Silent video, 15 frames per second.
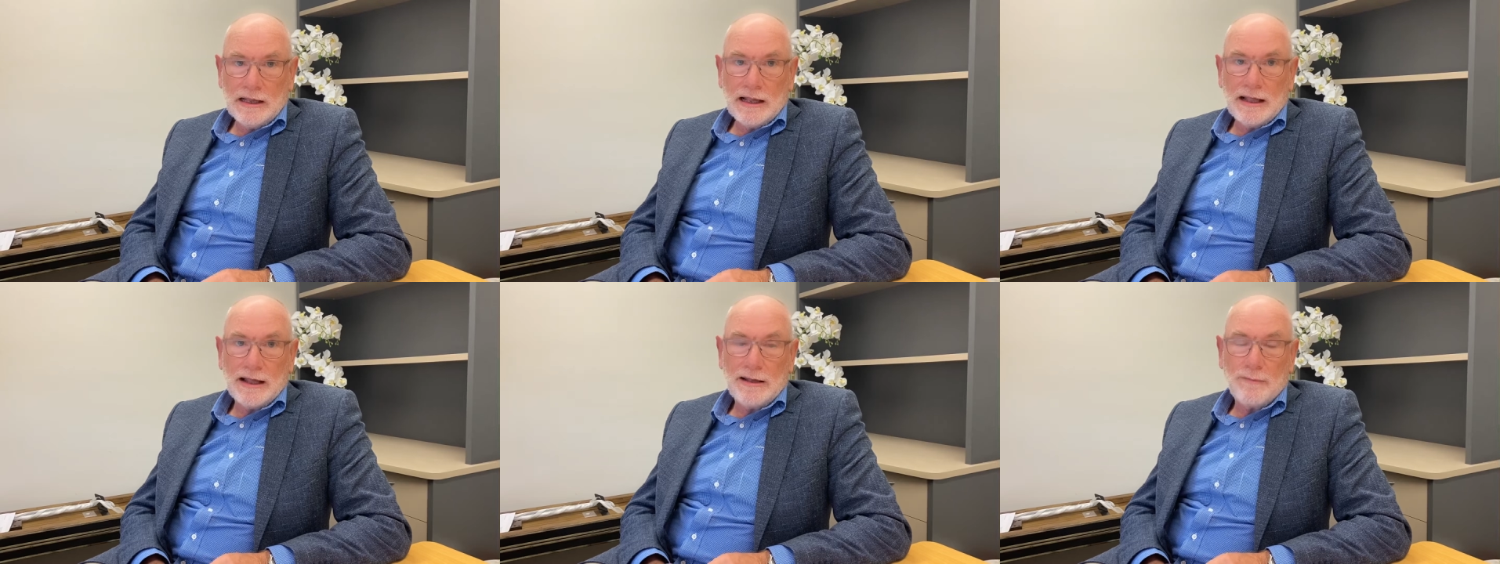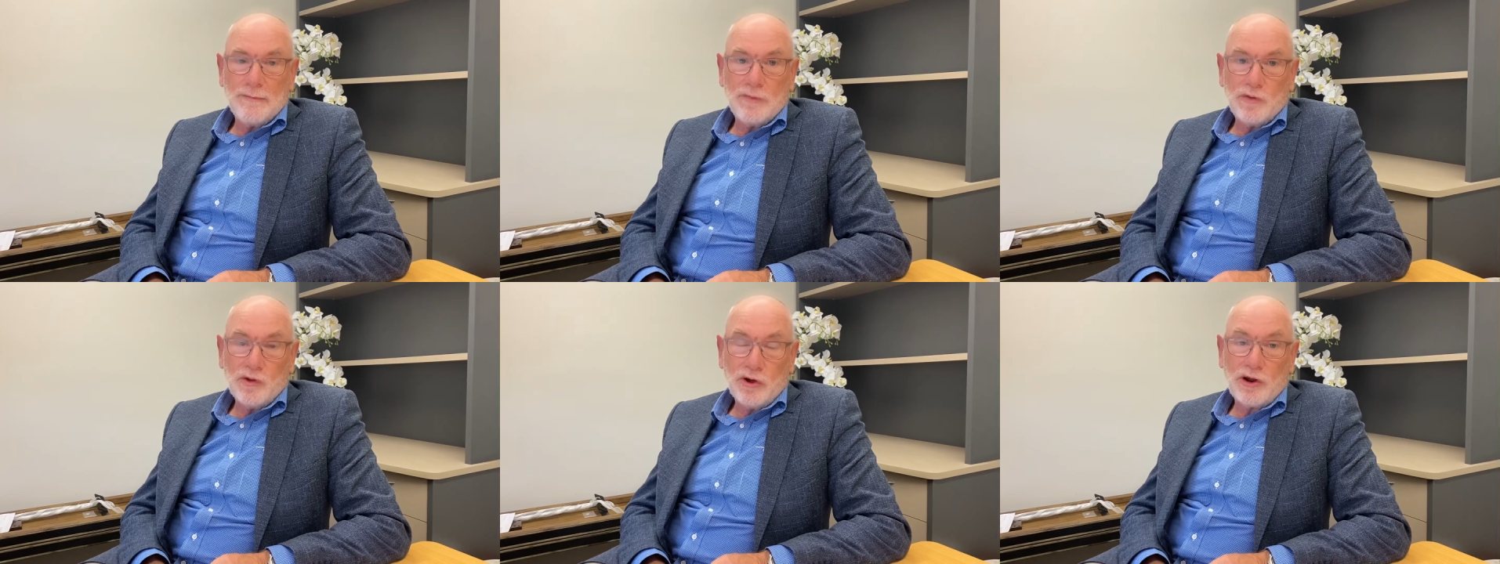
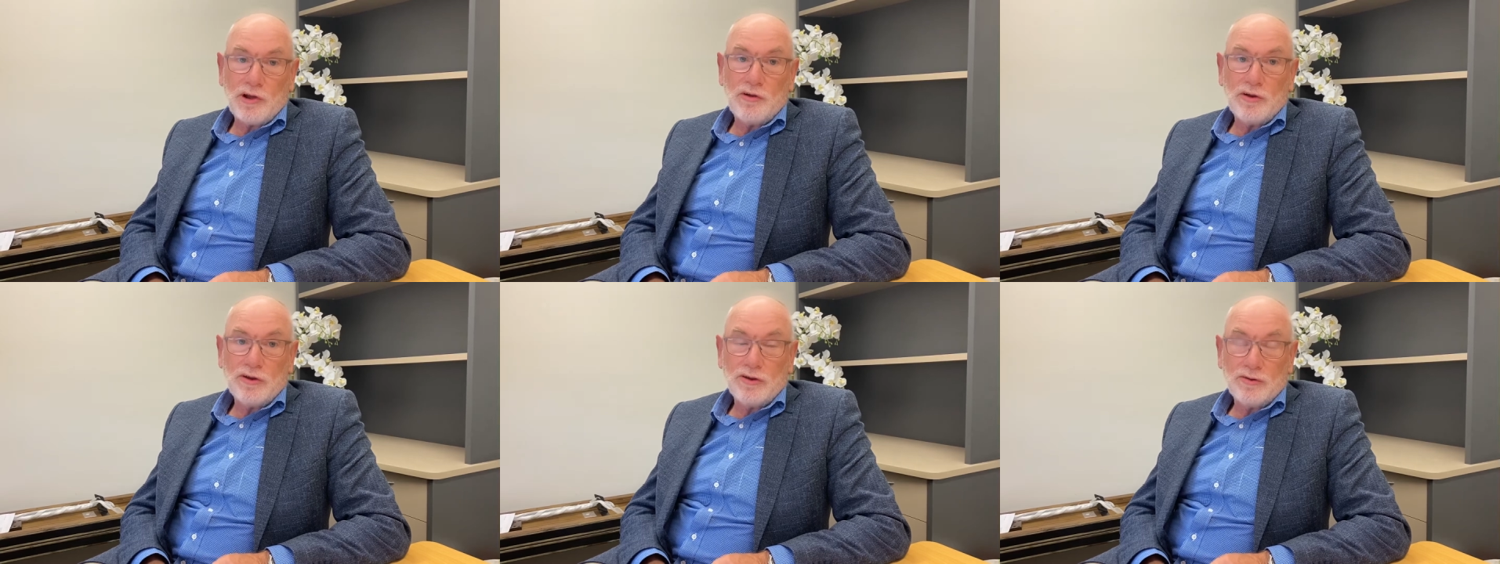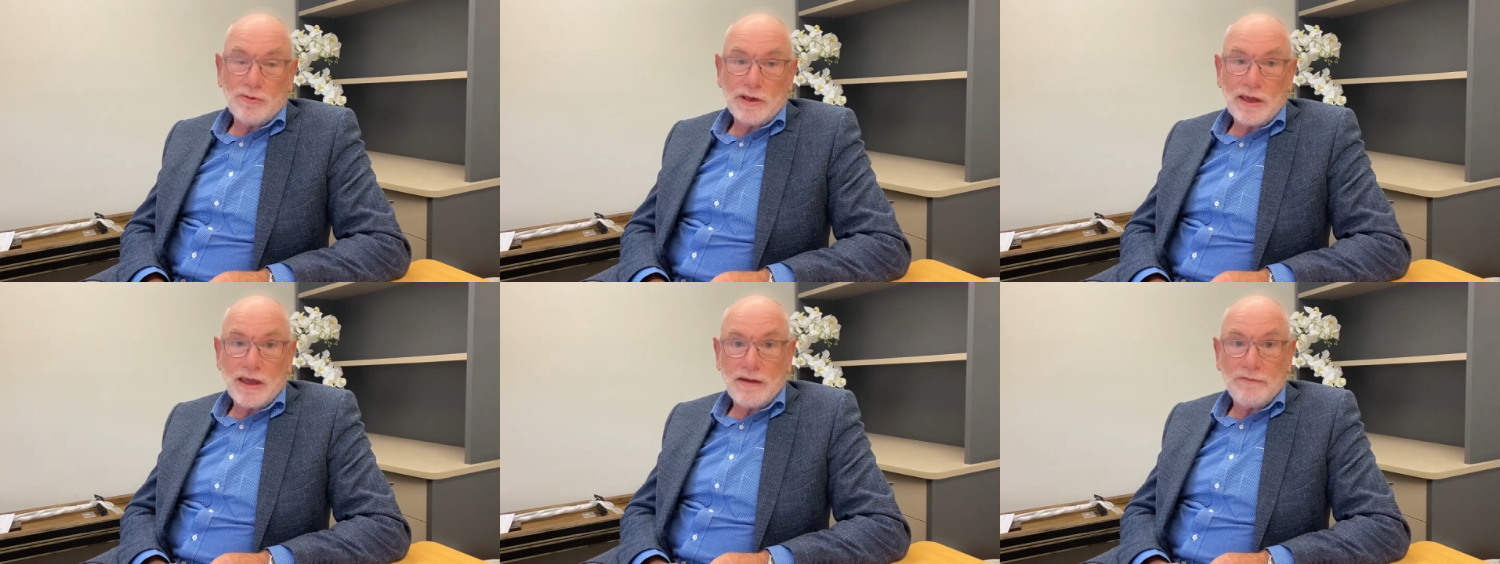Not only do
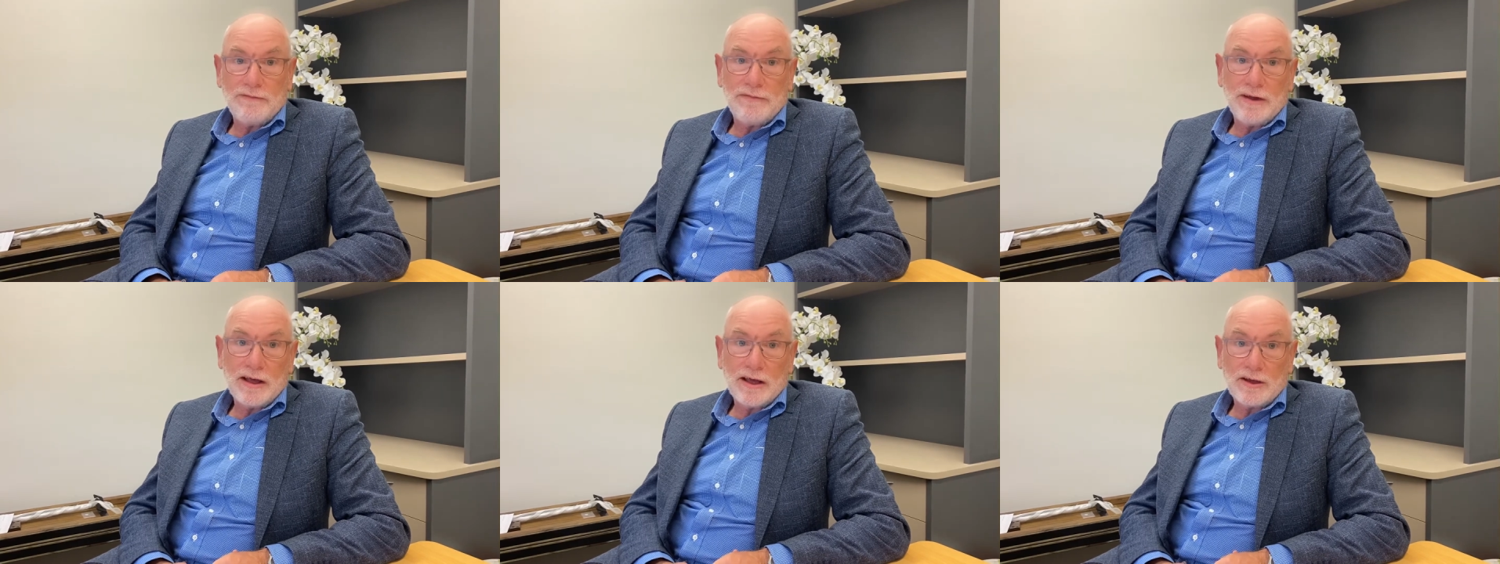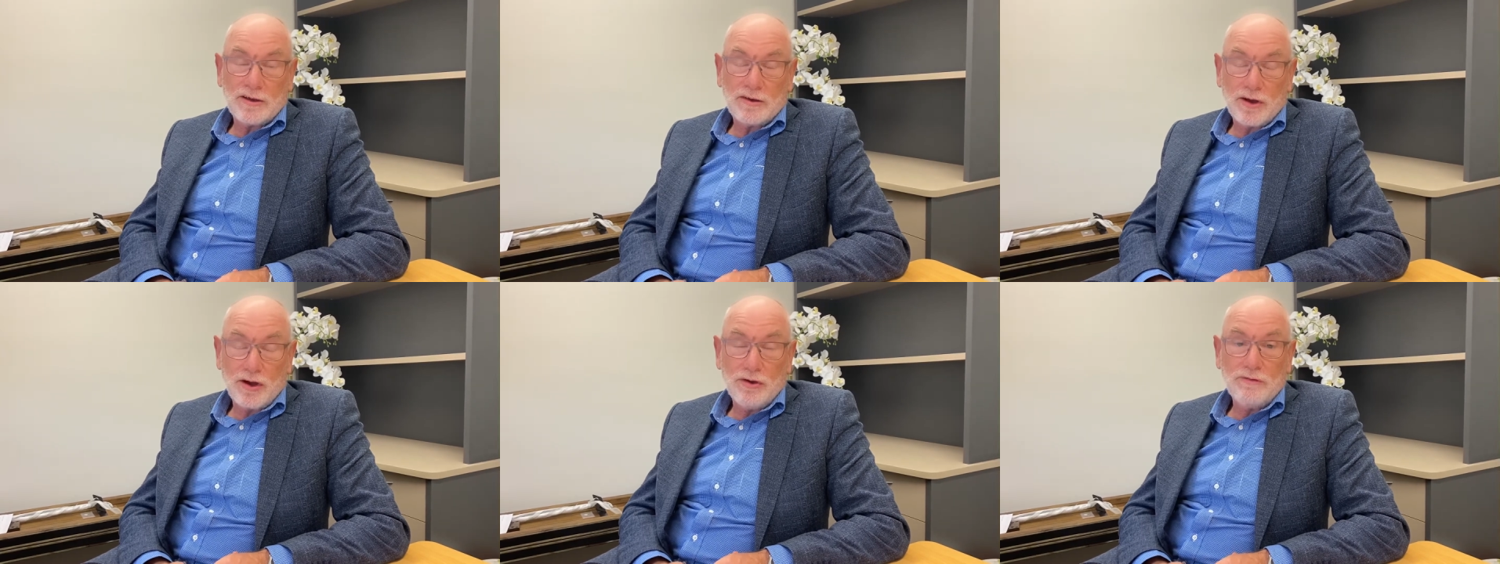we have
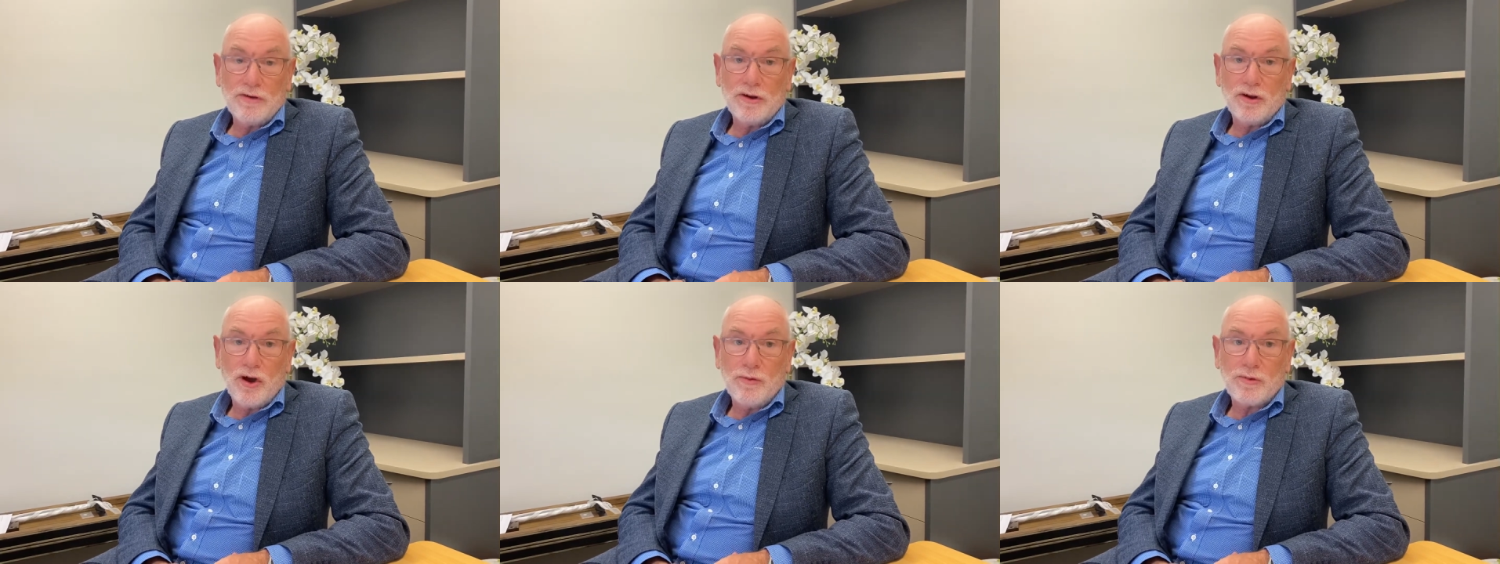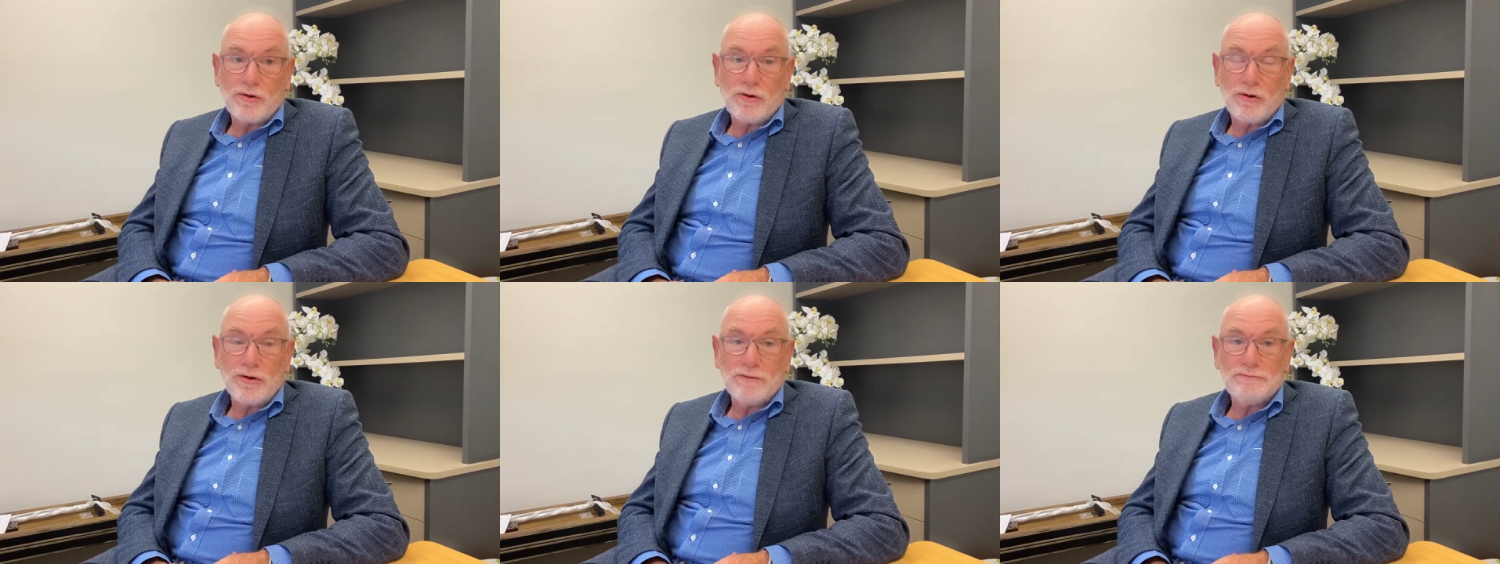COVID and
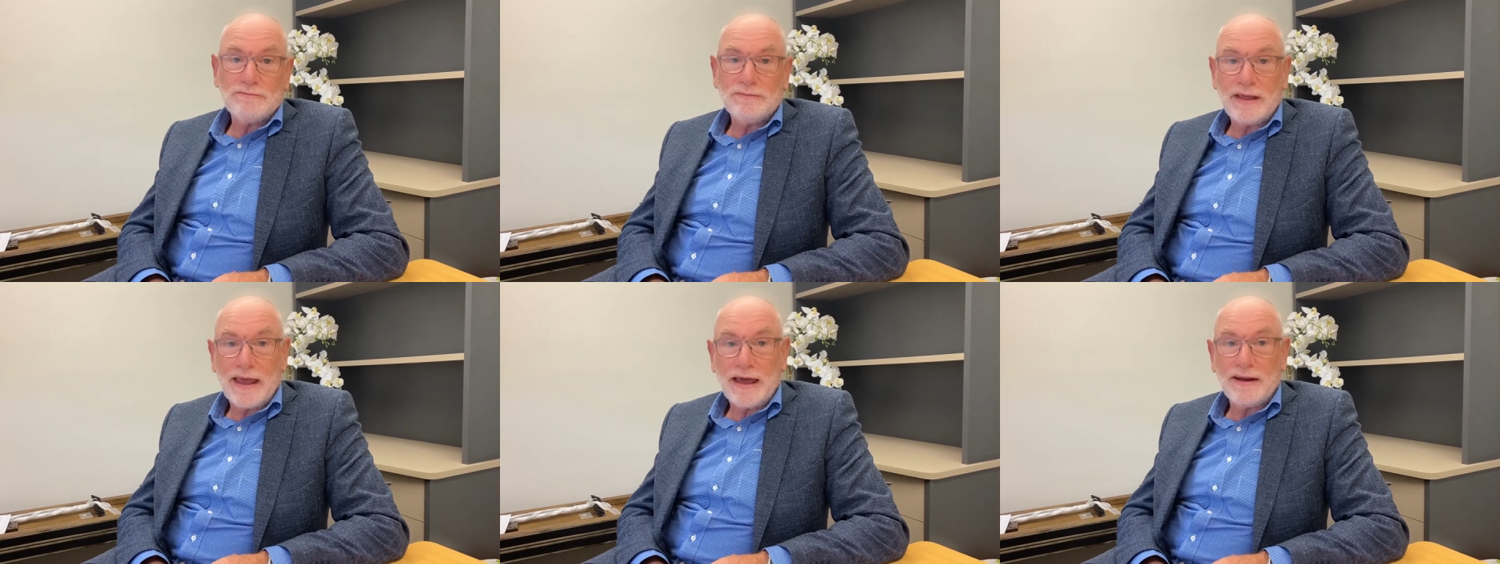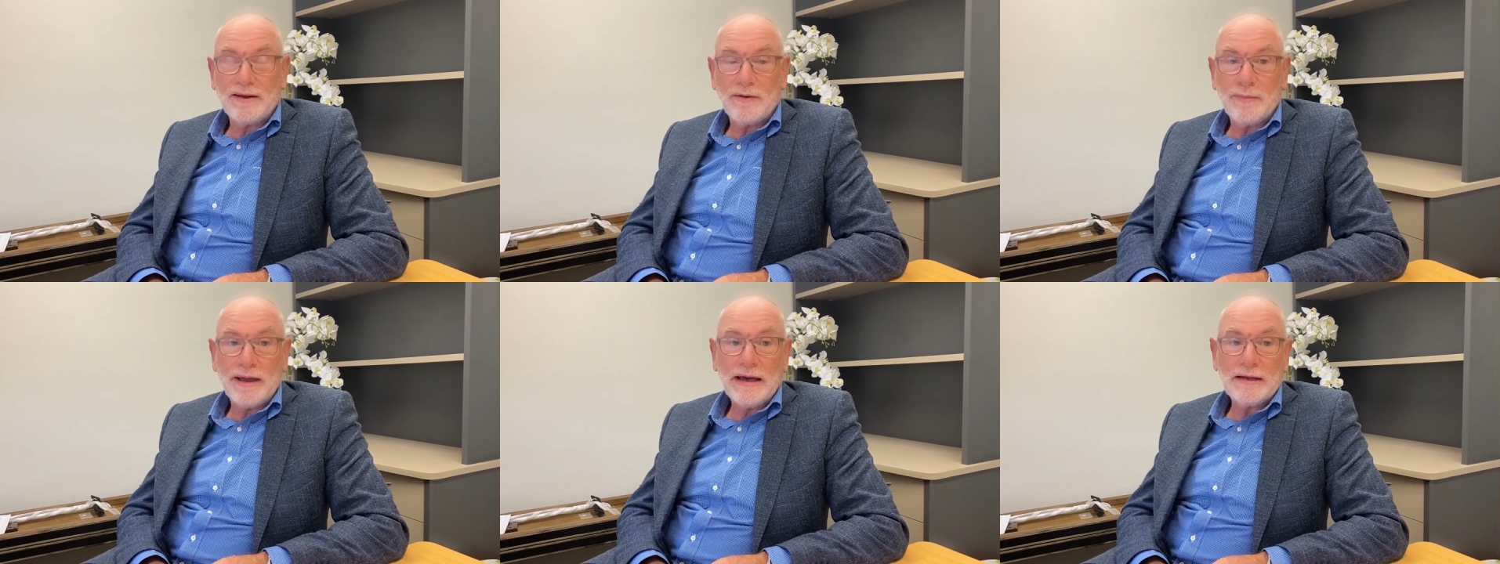Omicron out and
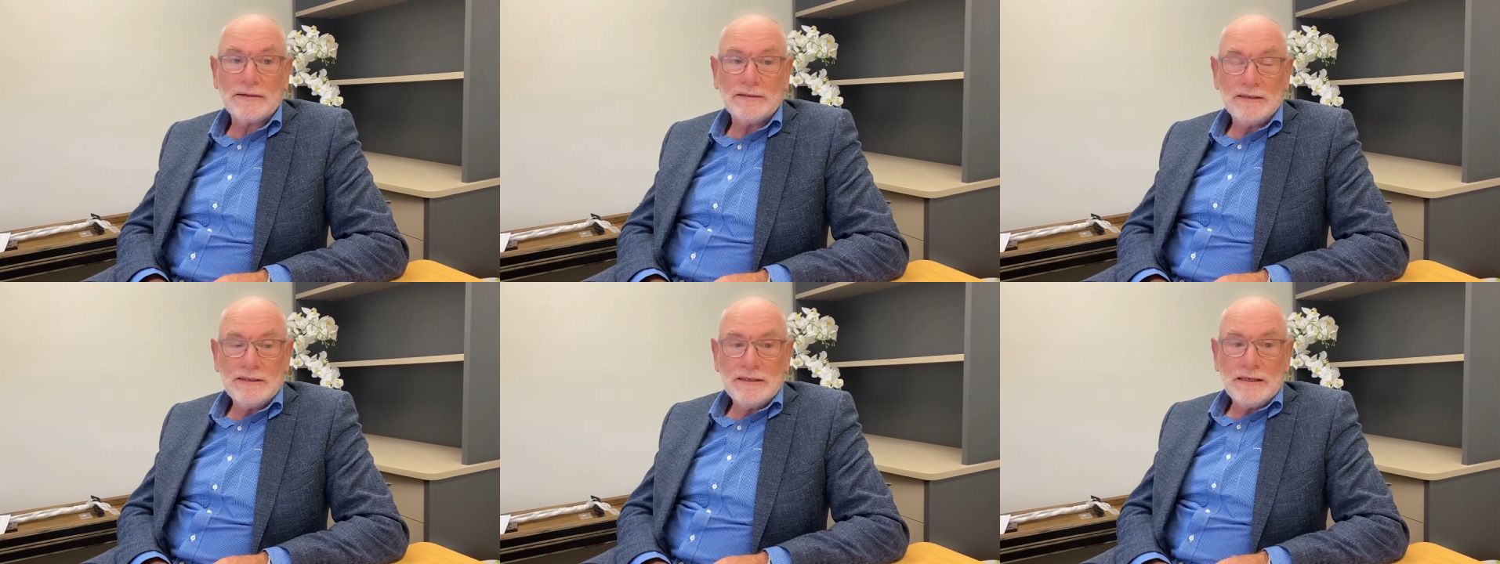about,